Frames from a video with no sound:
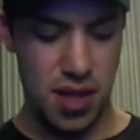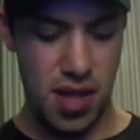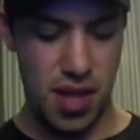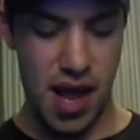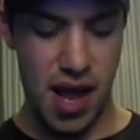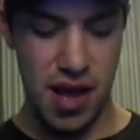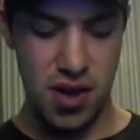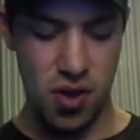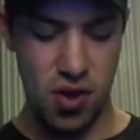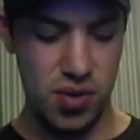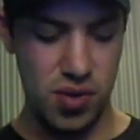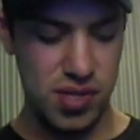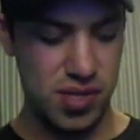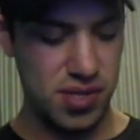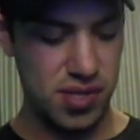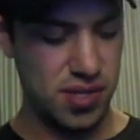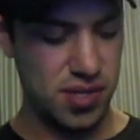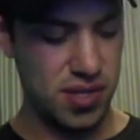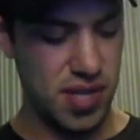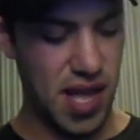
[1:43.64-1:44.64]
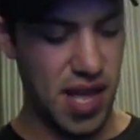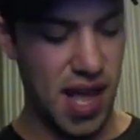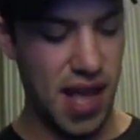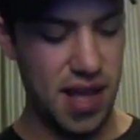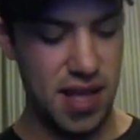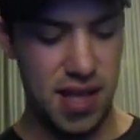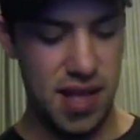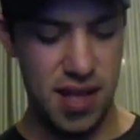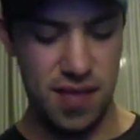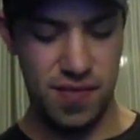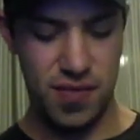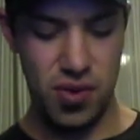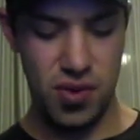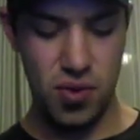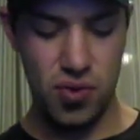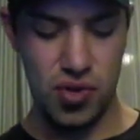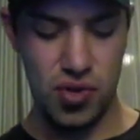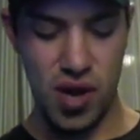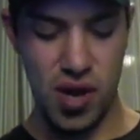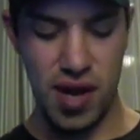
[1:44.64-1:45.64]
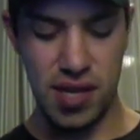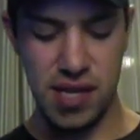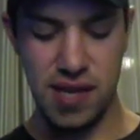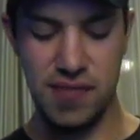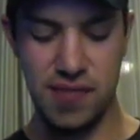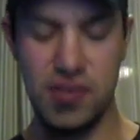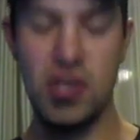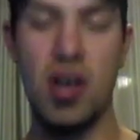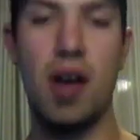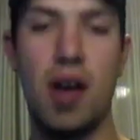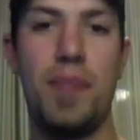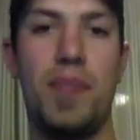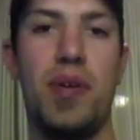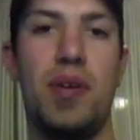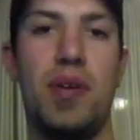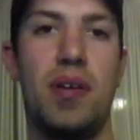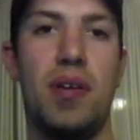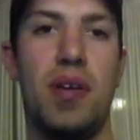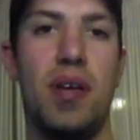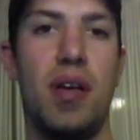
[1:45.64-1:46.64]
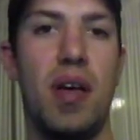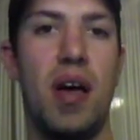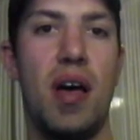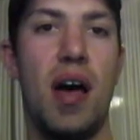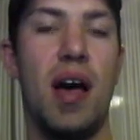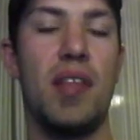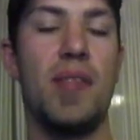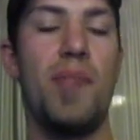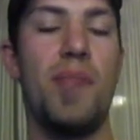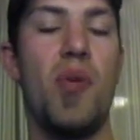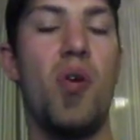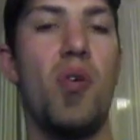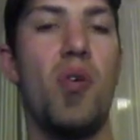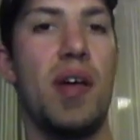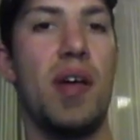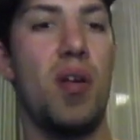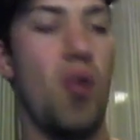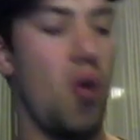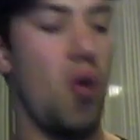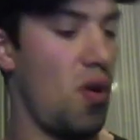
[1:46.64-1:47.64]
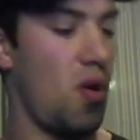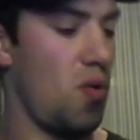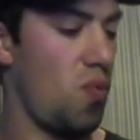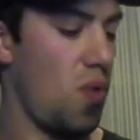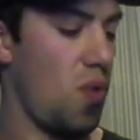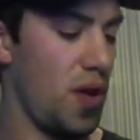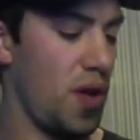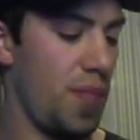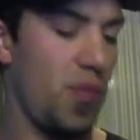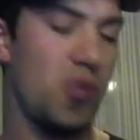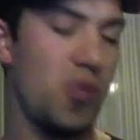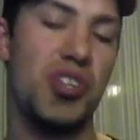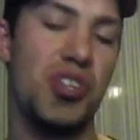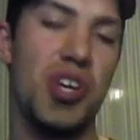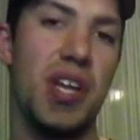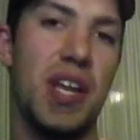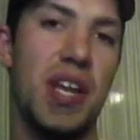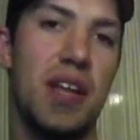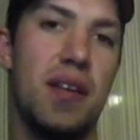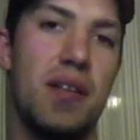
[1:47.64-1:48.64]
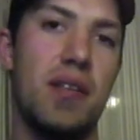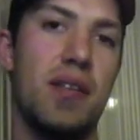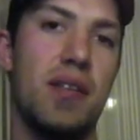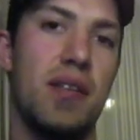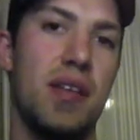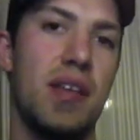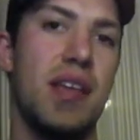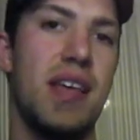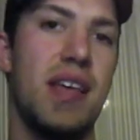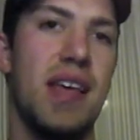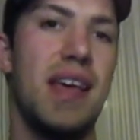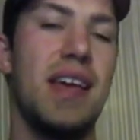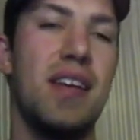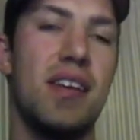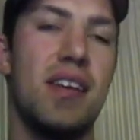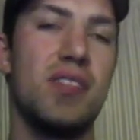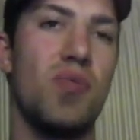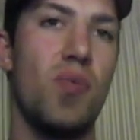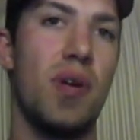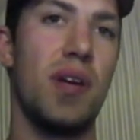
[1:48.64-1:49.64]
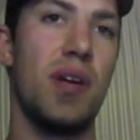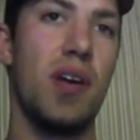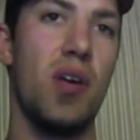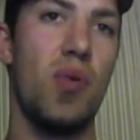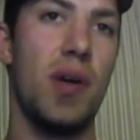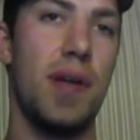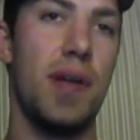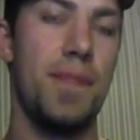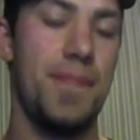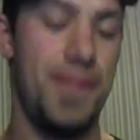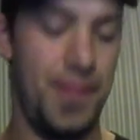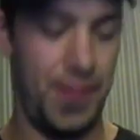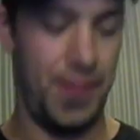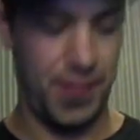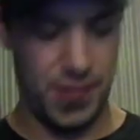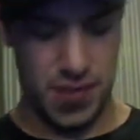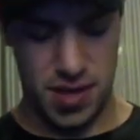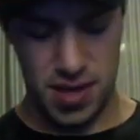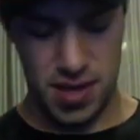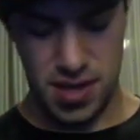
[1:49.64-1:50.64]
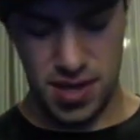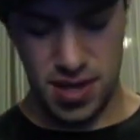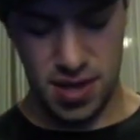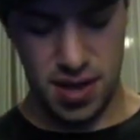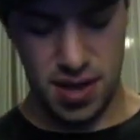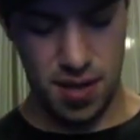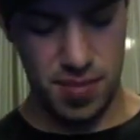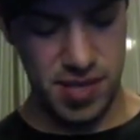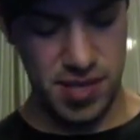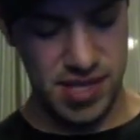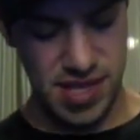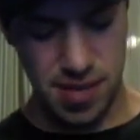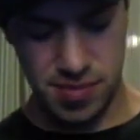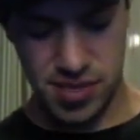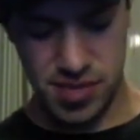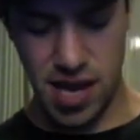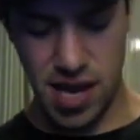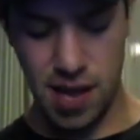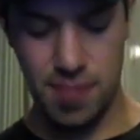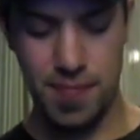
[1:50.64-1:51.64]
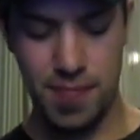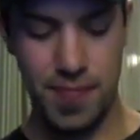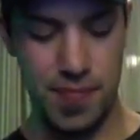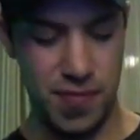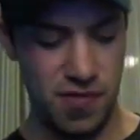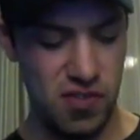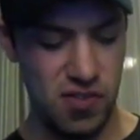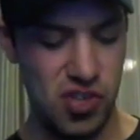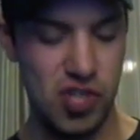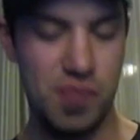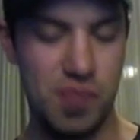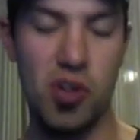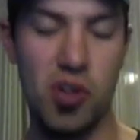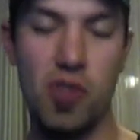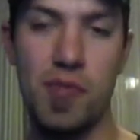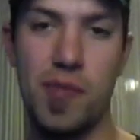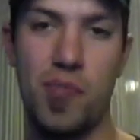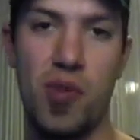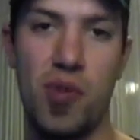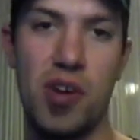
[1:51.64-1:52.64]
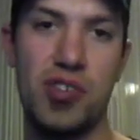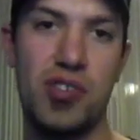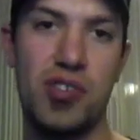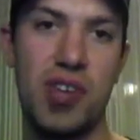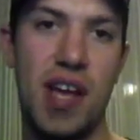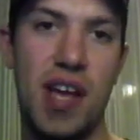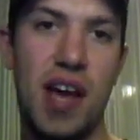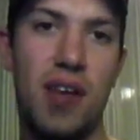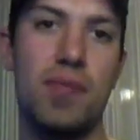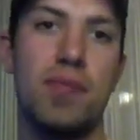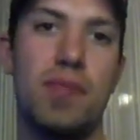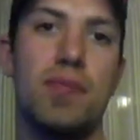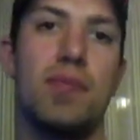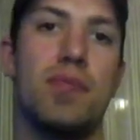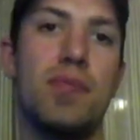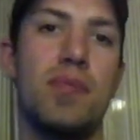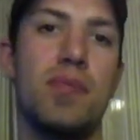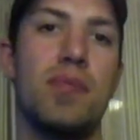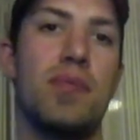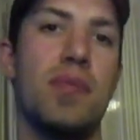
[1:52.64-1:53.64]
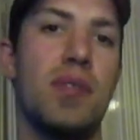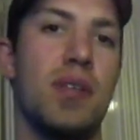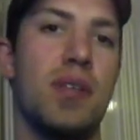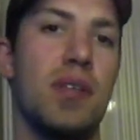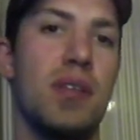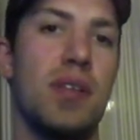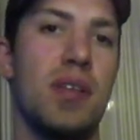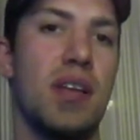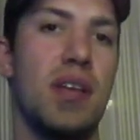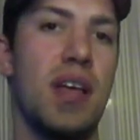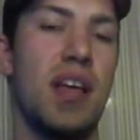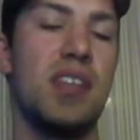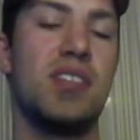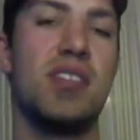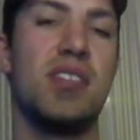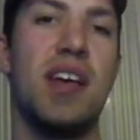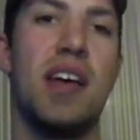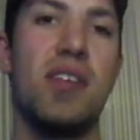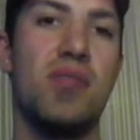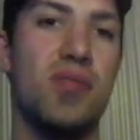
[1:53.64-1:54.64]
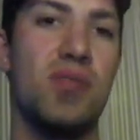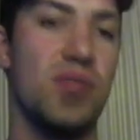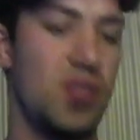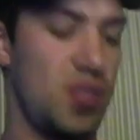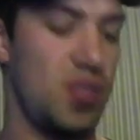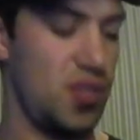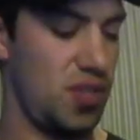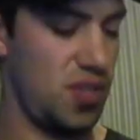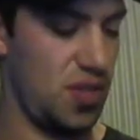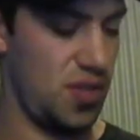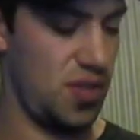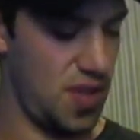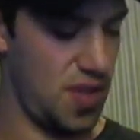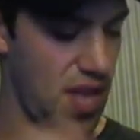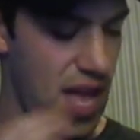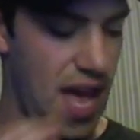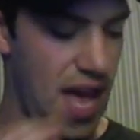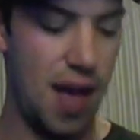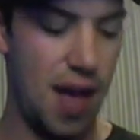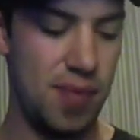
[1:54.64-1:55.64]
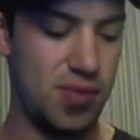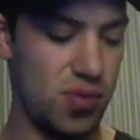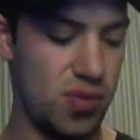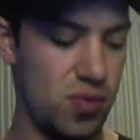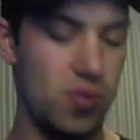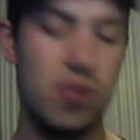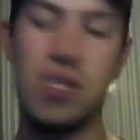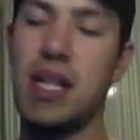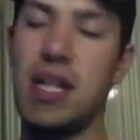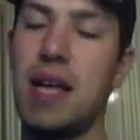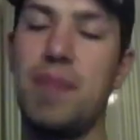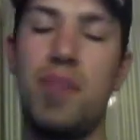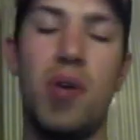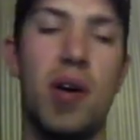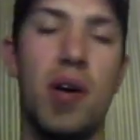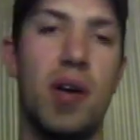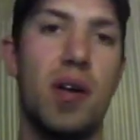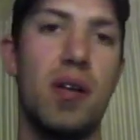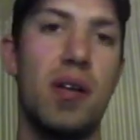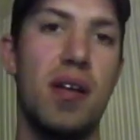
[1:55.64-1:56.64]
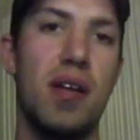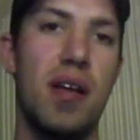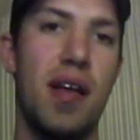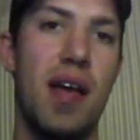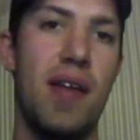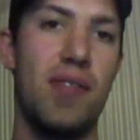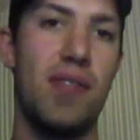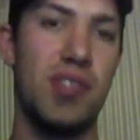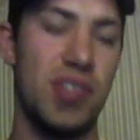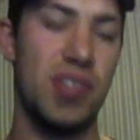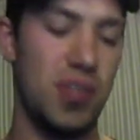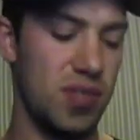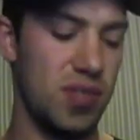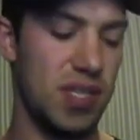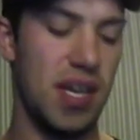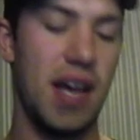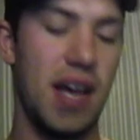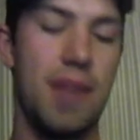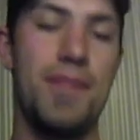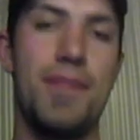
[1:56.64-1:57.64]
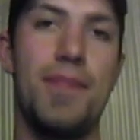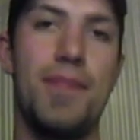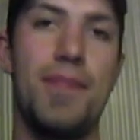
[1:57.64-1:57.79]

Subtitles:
I noticed that if you try to lift up on the bolt at all while you're pushing it in, it doesn't want to go in. At the same time, you just put a little bit of pressure down, it cycles absolutely like butter every single time.